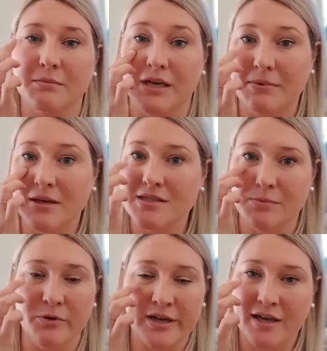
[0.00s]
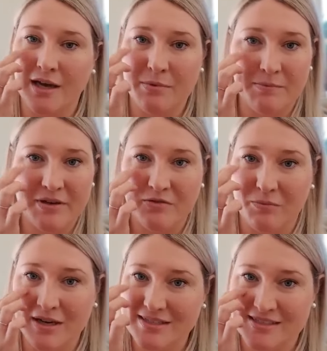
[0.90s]
Maybe it's bringing up a bit of
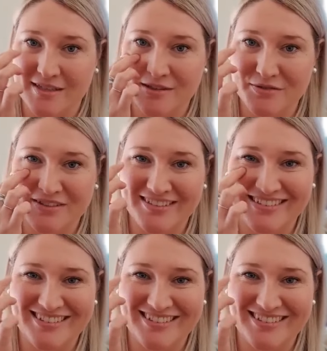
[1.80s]
my stuff.